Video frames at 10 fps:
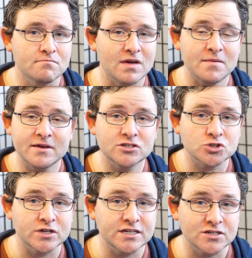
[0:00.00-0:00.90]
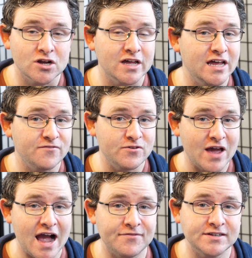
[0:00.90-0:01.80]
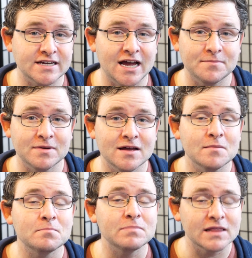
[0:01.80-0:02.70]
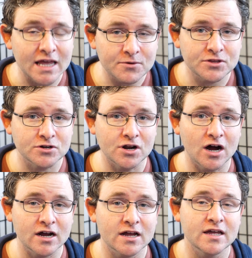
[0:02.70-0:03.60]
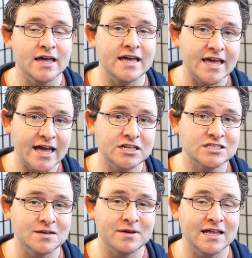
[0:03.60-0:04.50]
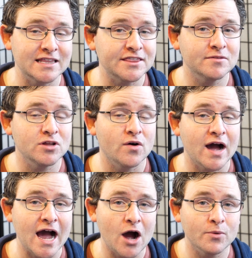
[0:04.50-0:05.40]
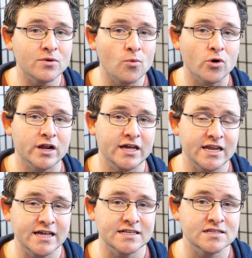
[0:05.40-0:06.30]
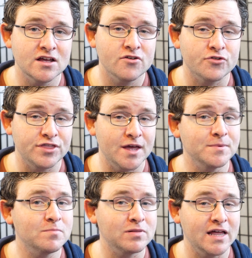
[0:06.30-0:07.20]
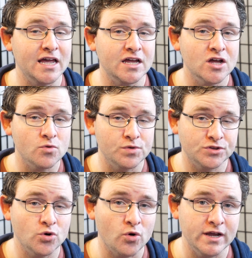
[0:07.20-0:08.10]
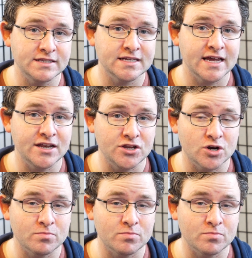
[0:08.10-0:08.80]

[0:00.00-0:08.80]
maybe a treat, and if you have the time, play with your dog, engage them, and let them know how rewarding it is for them to play with toys in your